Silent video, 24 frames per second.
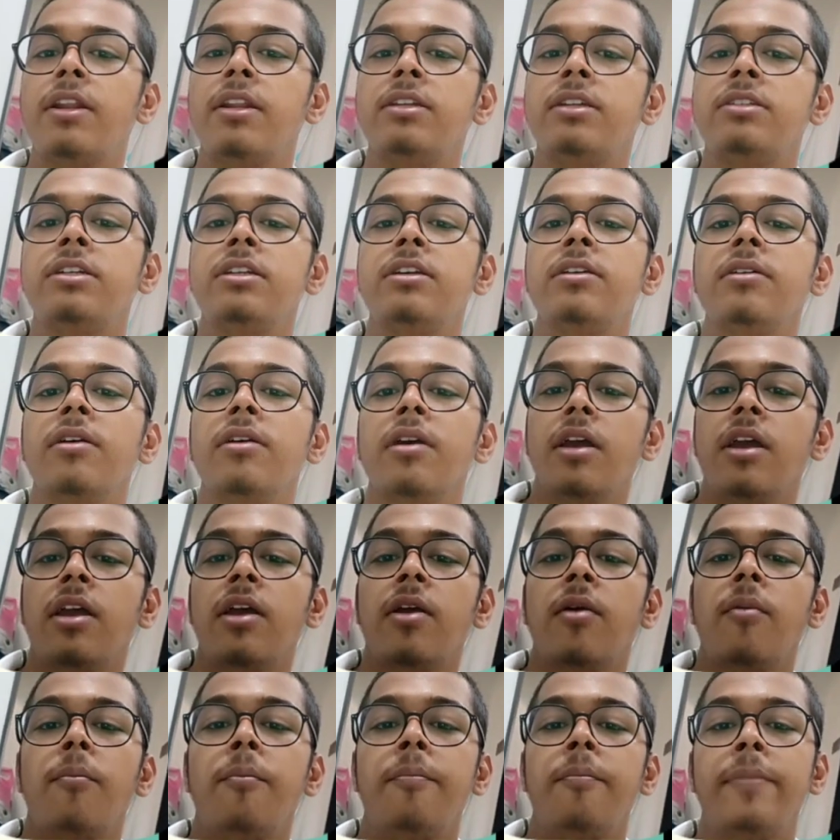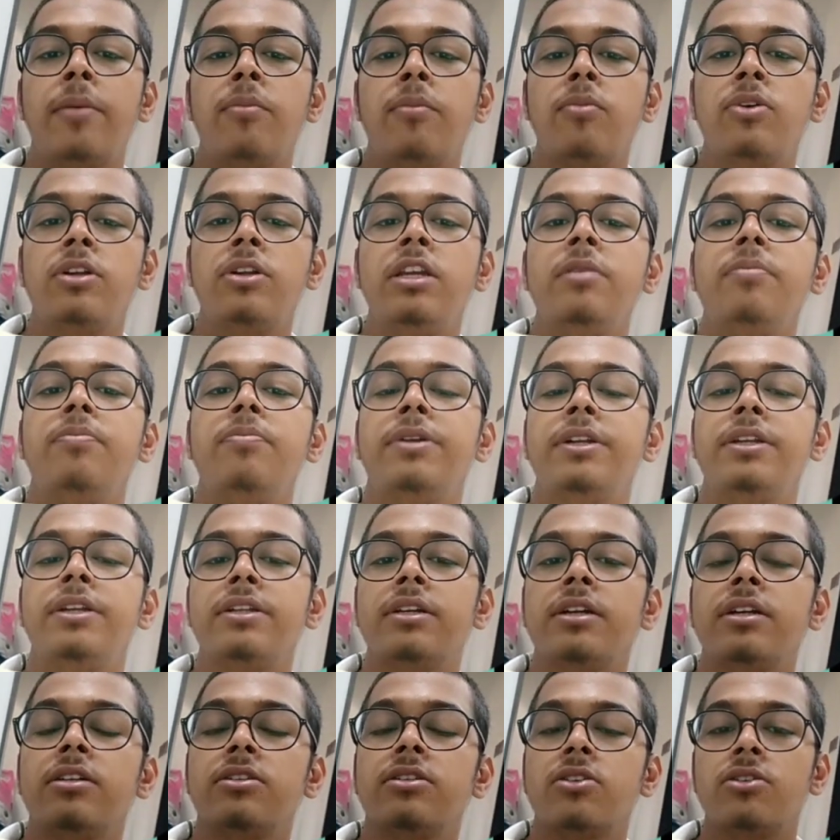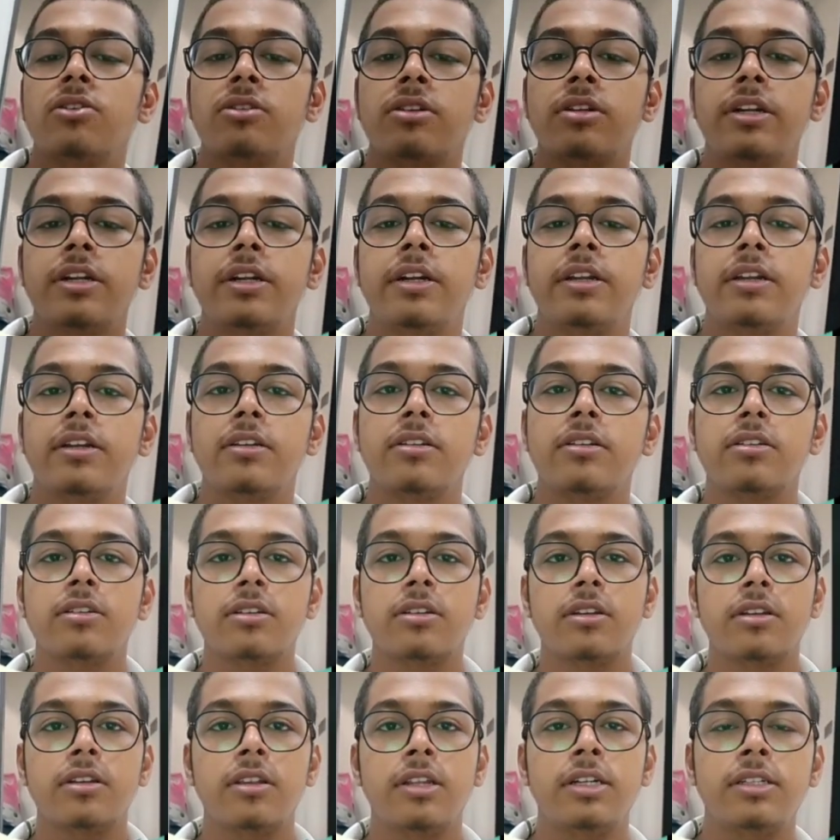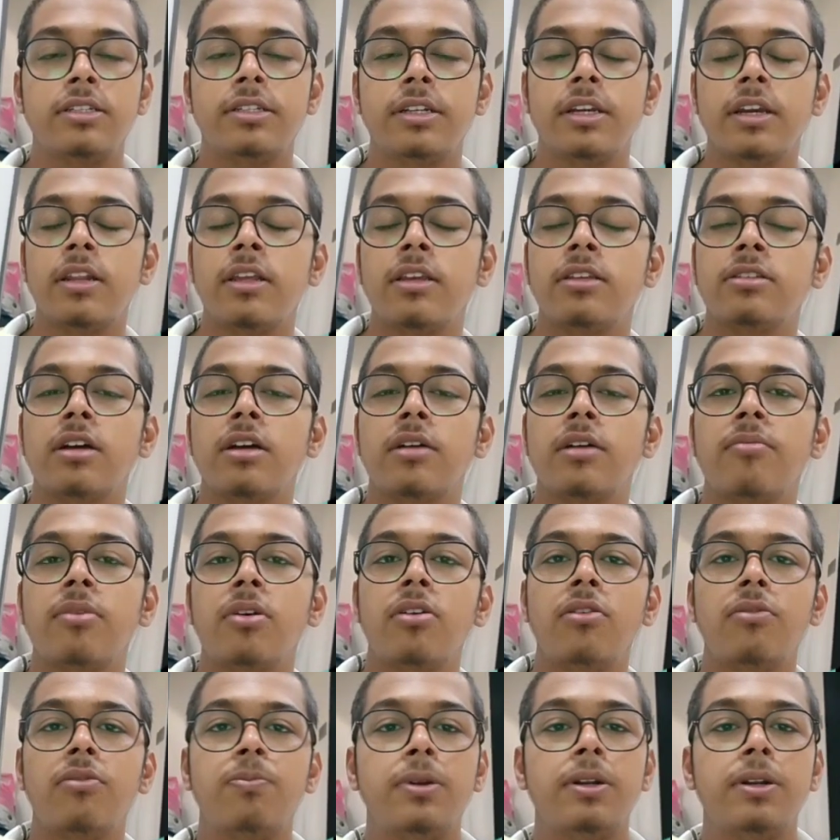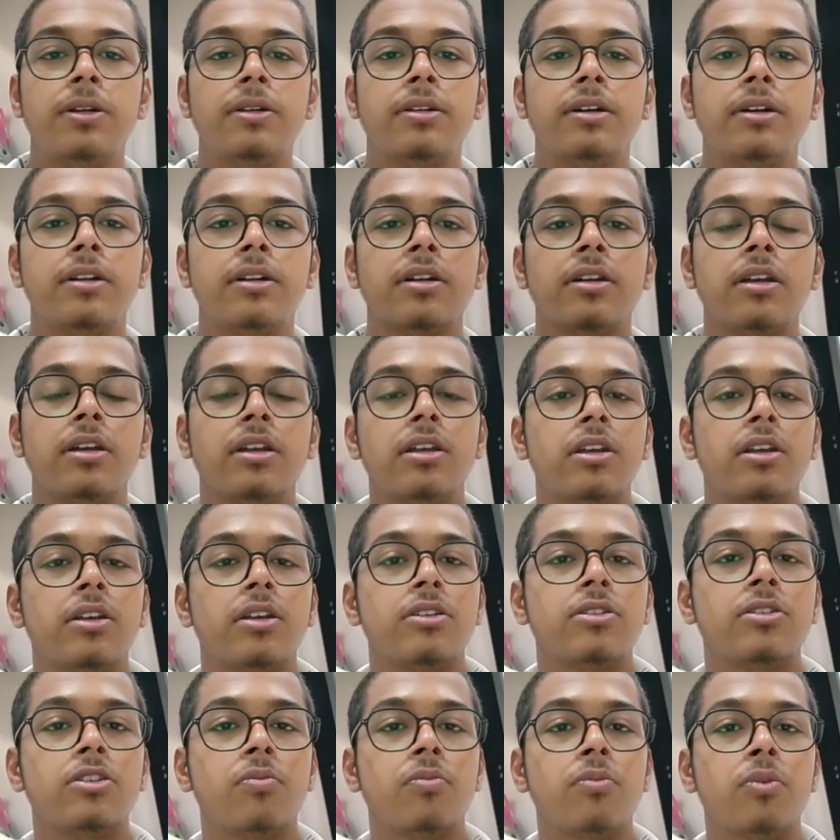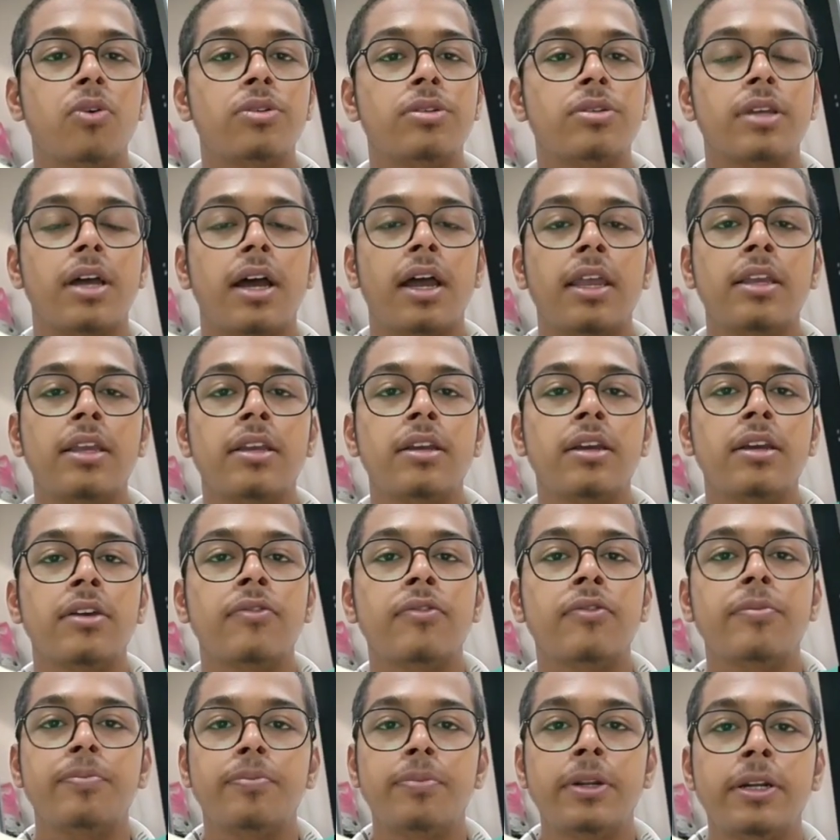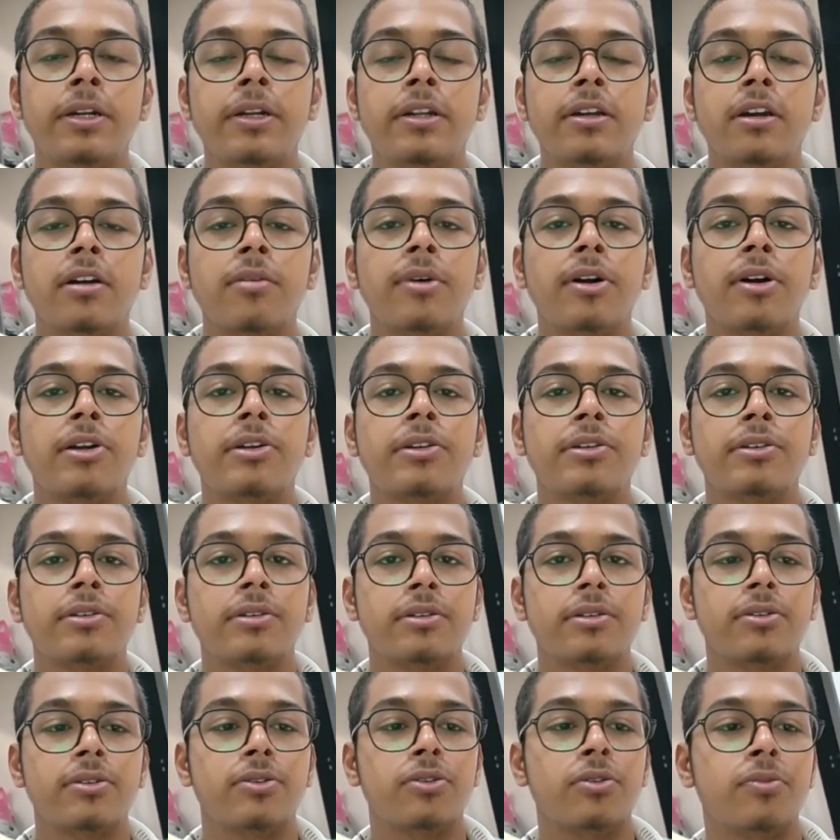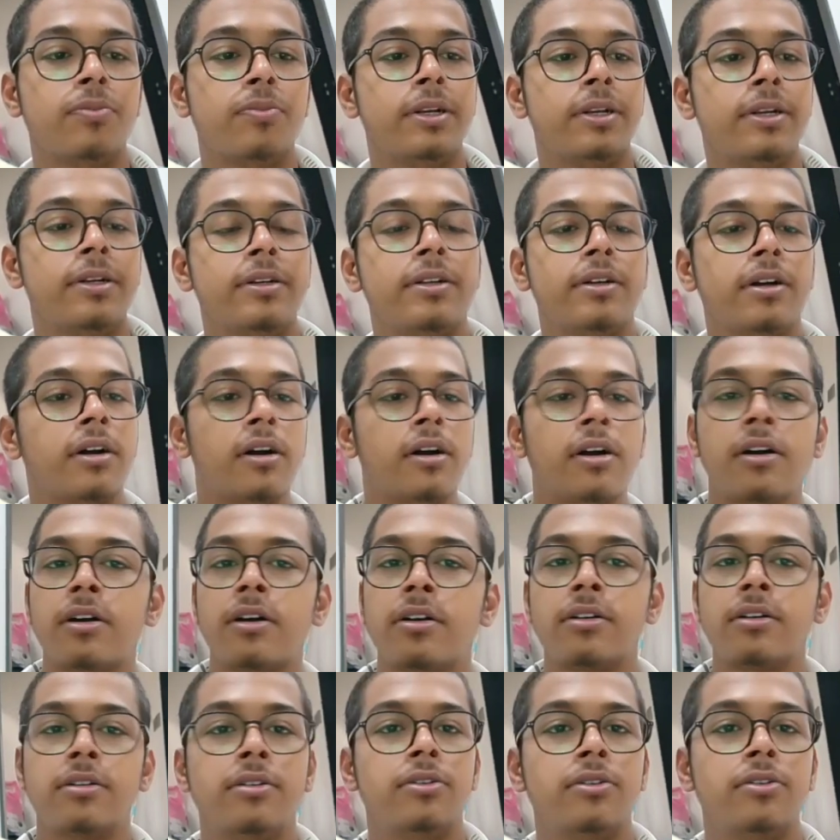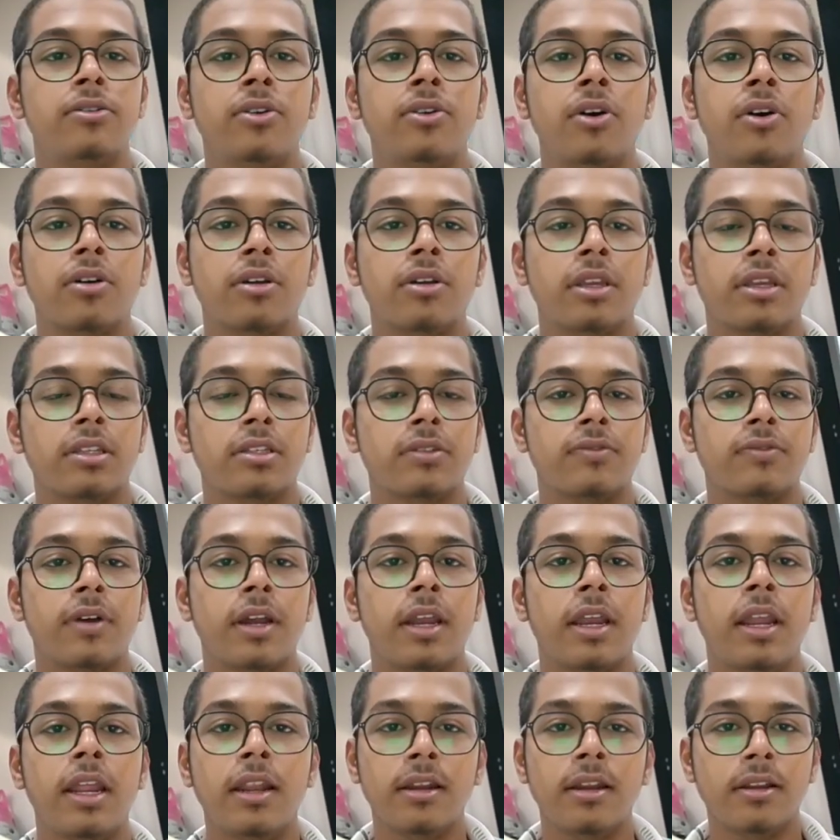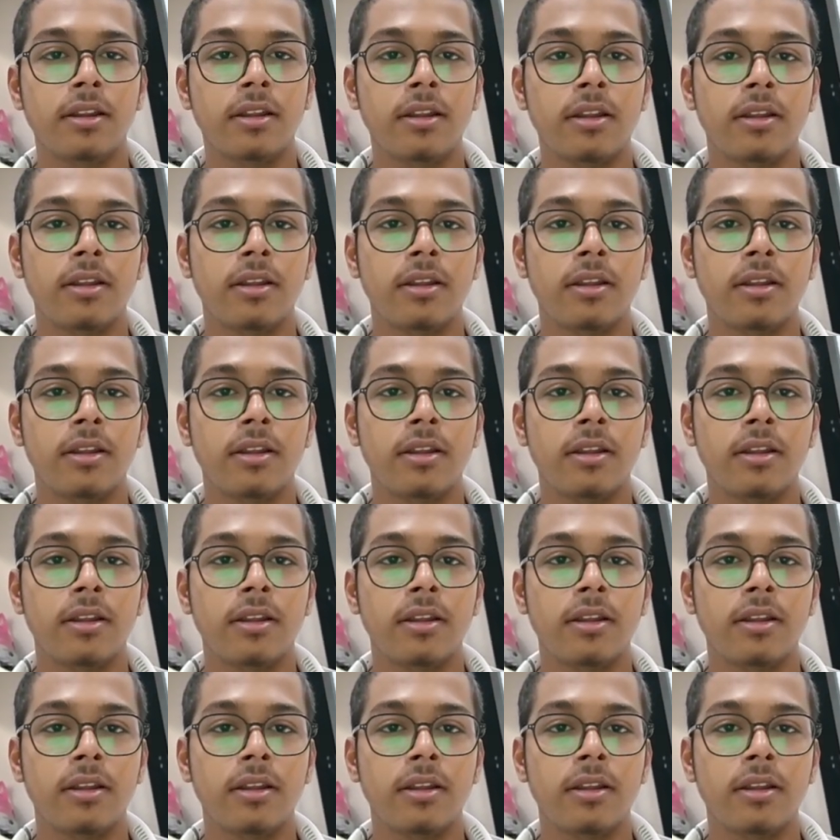managing memory, printers, or thread. Let's take an example of printer. Suppose I give print command to print a docx file,